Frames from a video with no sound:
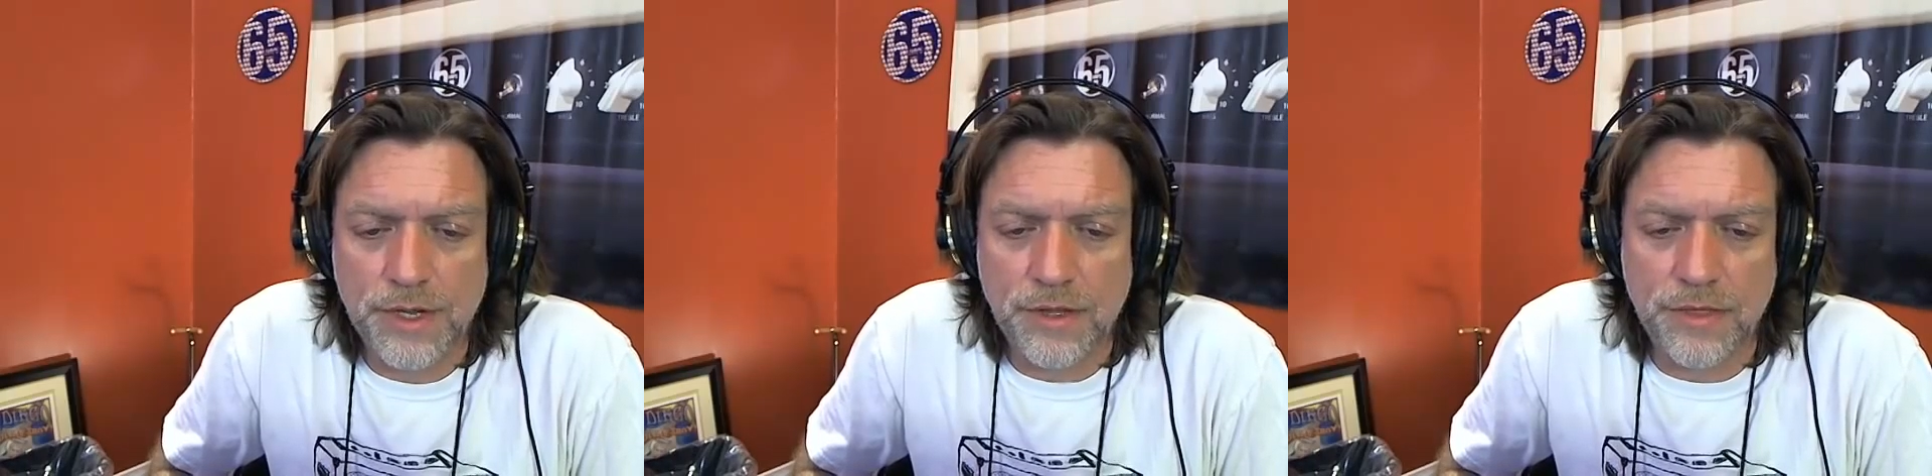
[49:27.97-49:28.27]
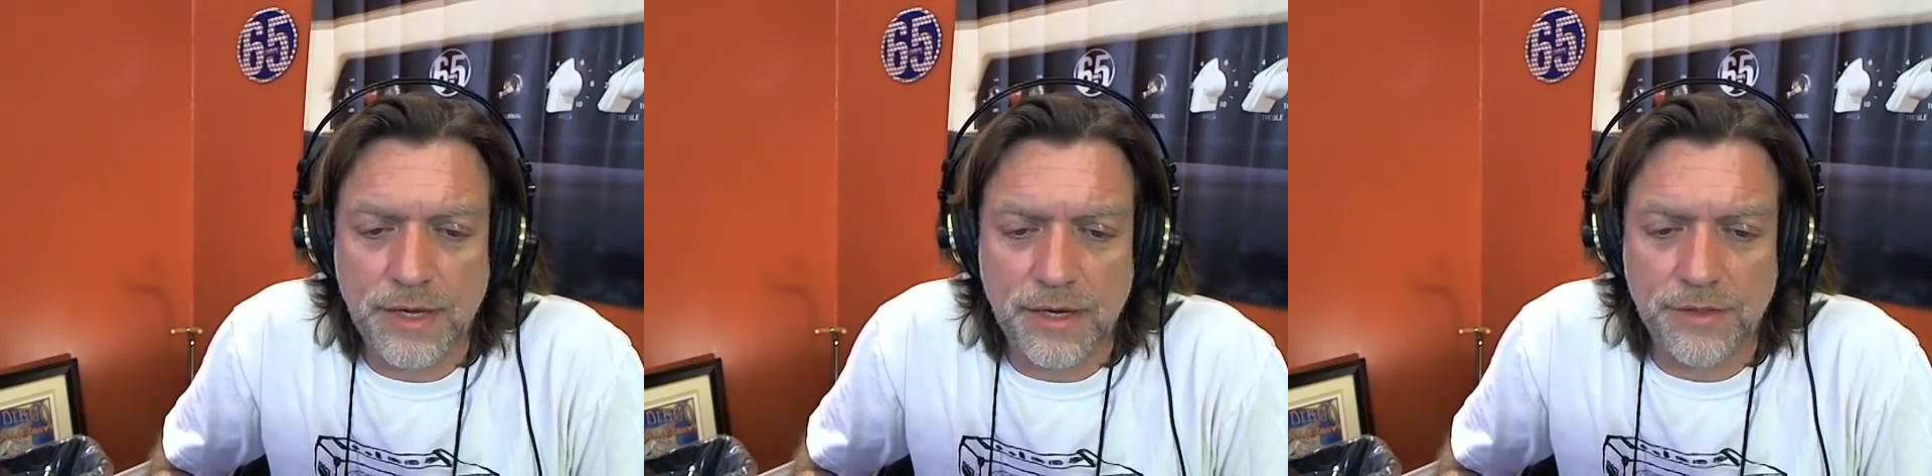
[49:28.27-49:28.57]
do
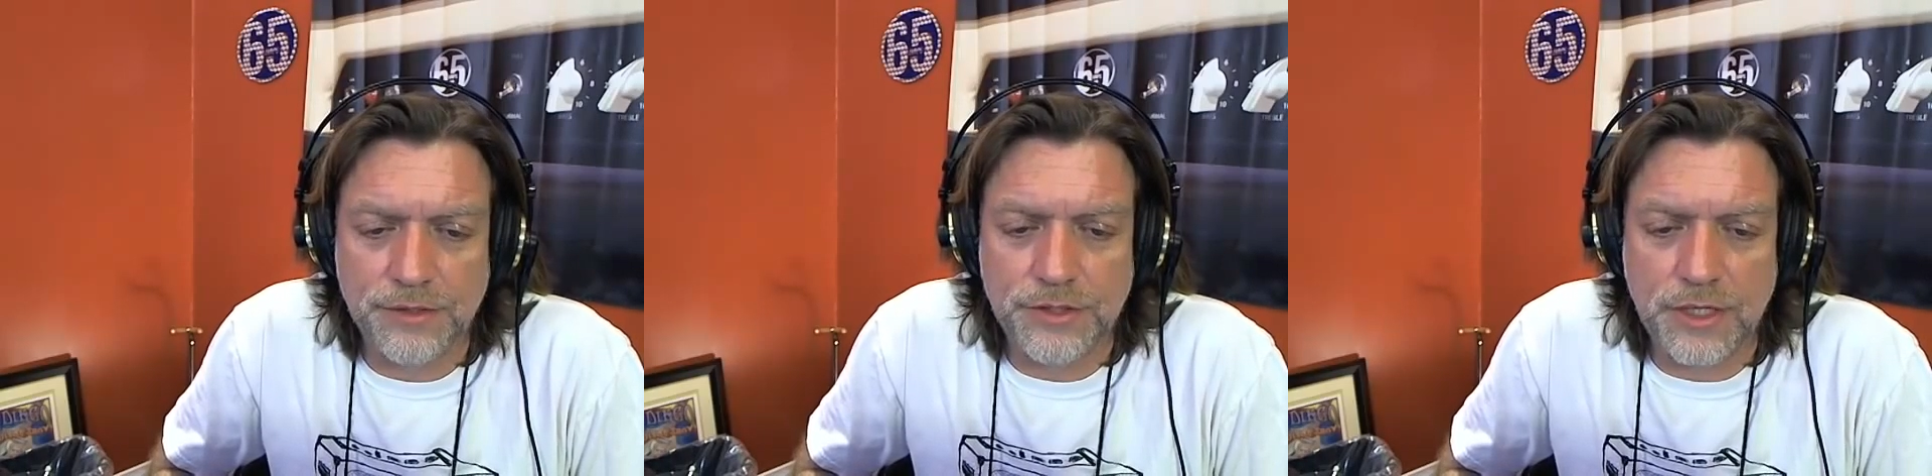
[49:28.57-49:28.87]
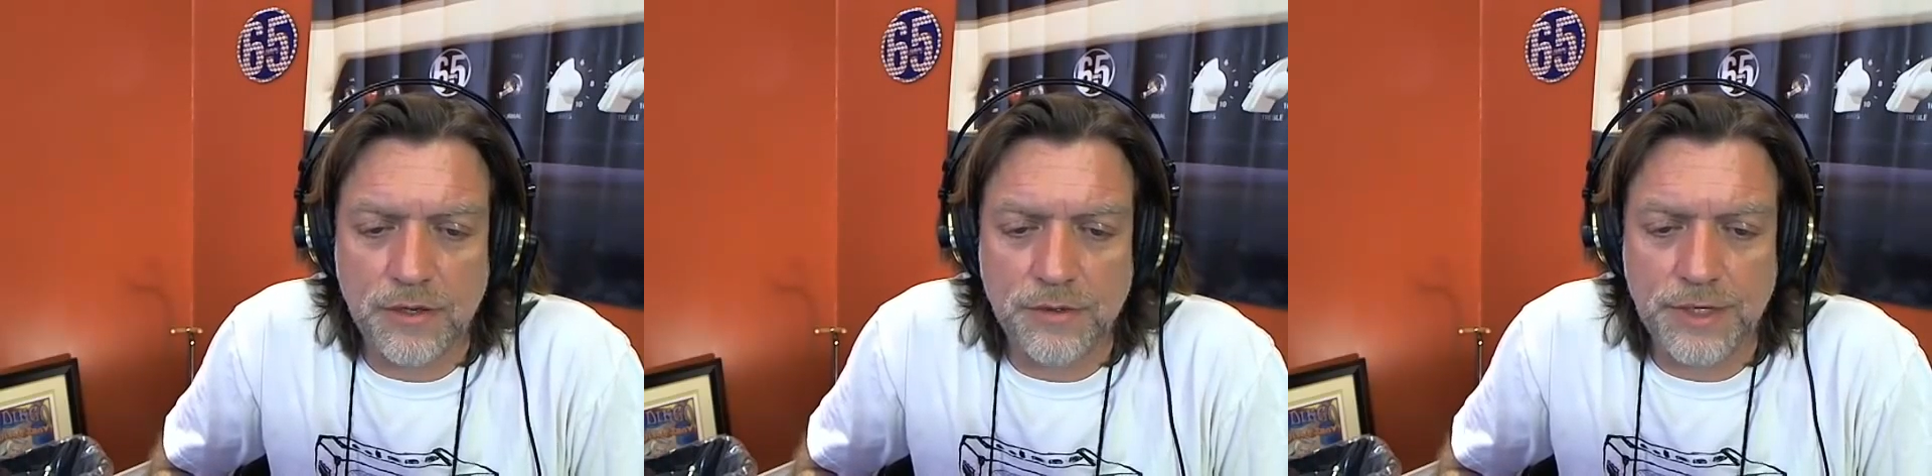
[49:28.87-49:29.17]
you think of the
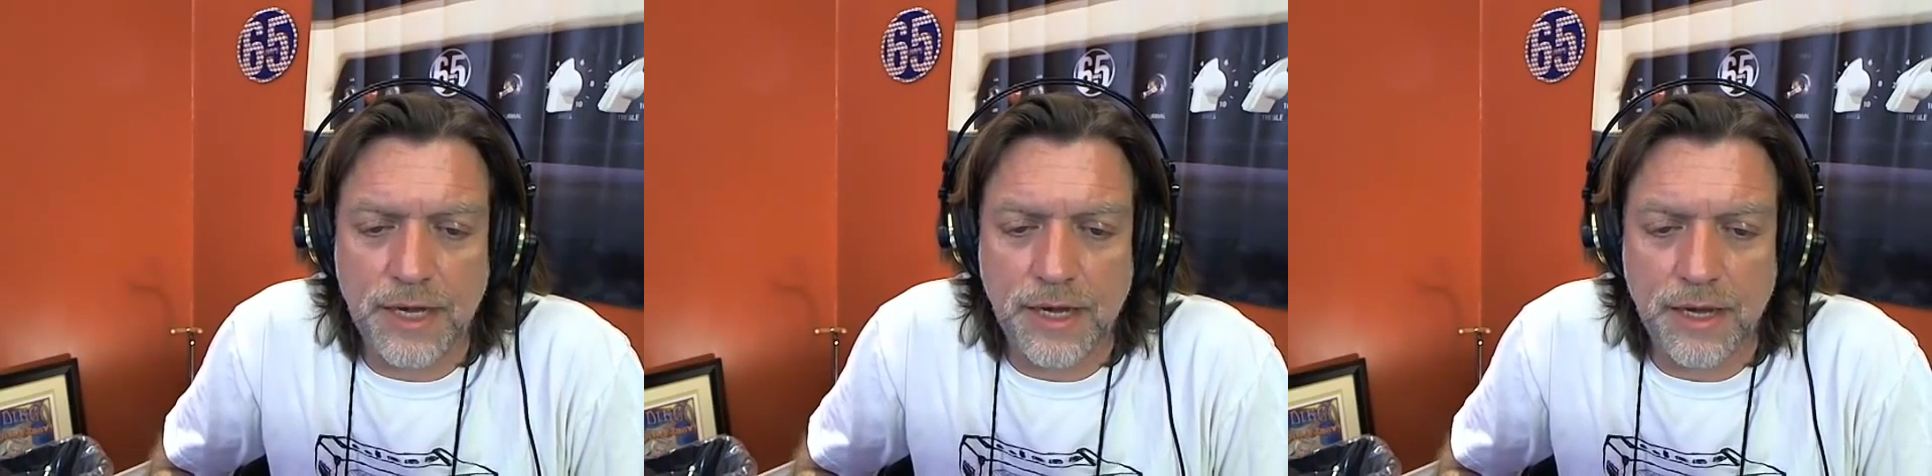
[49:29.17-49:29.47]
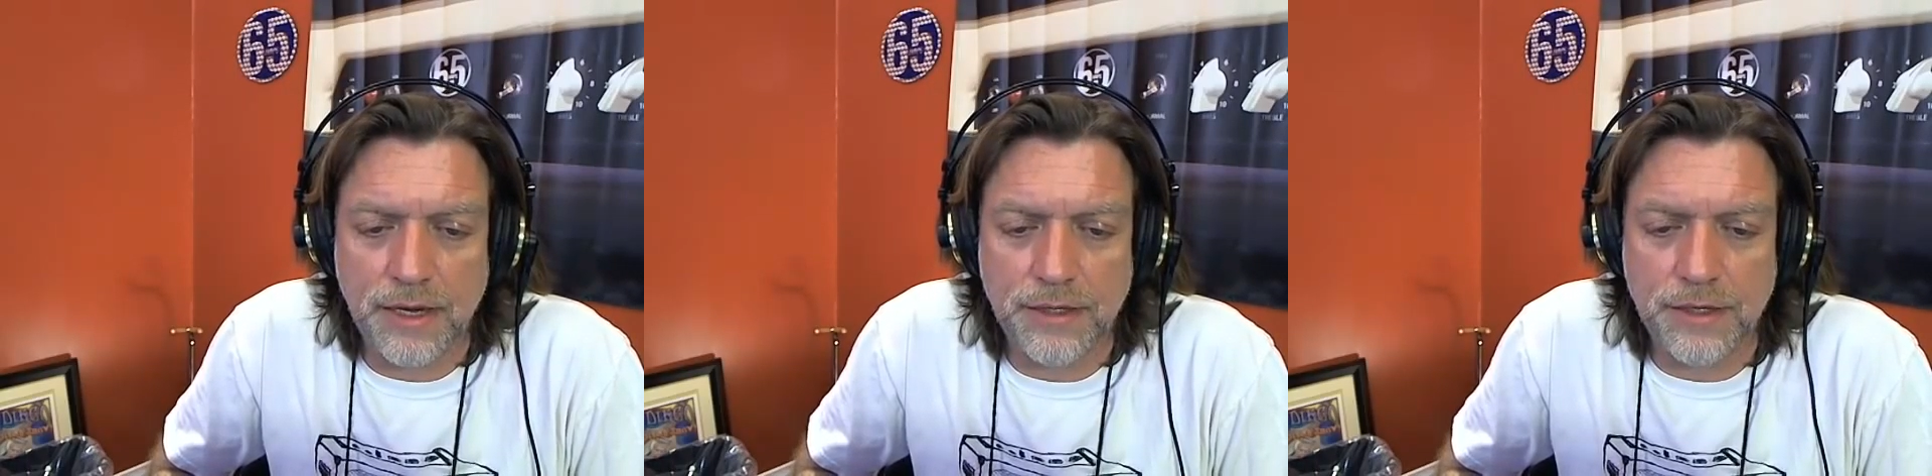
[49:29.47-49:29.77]
Tone
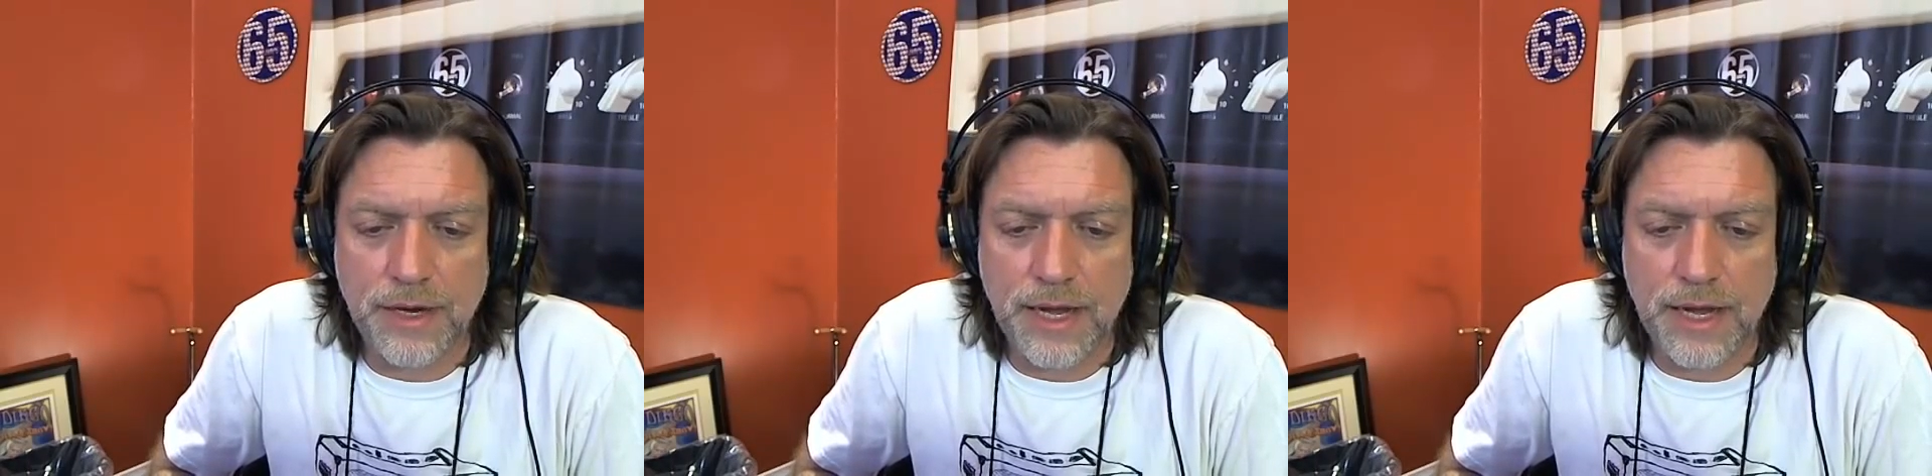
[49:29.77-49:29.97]
King new